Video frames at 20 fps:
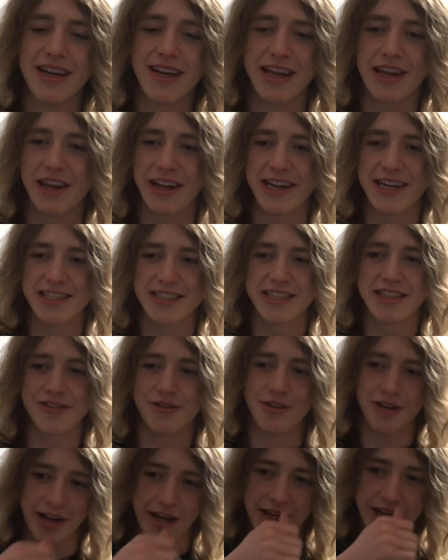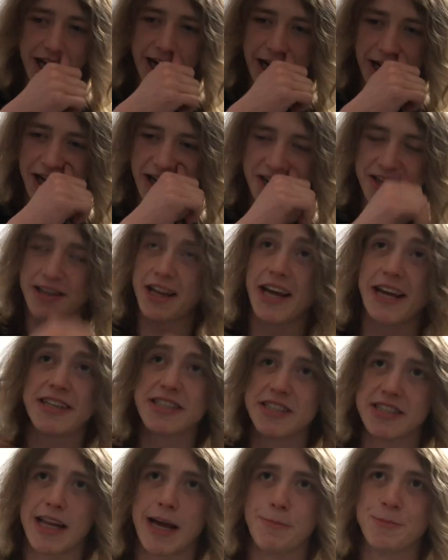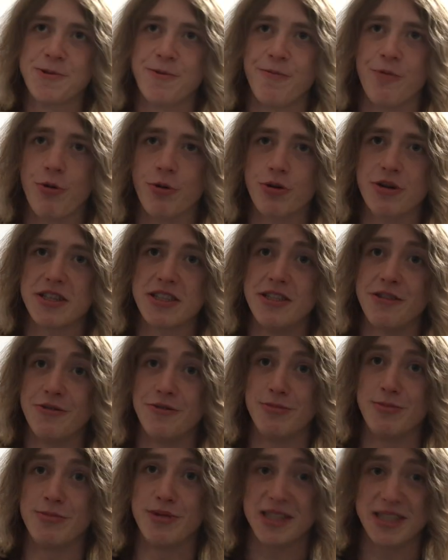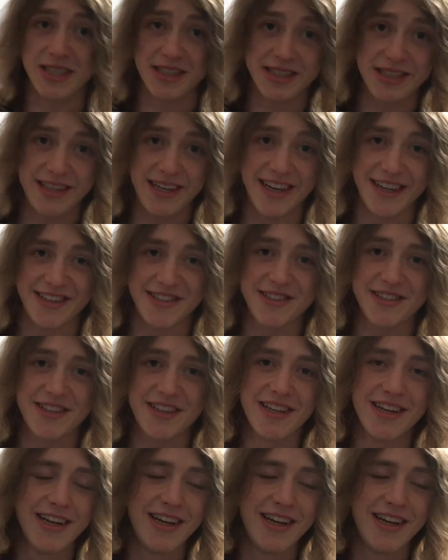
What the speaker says: and they can still like take steps forward to success.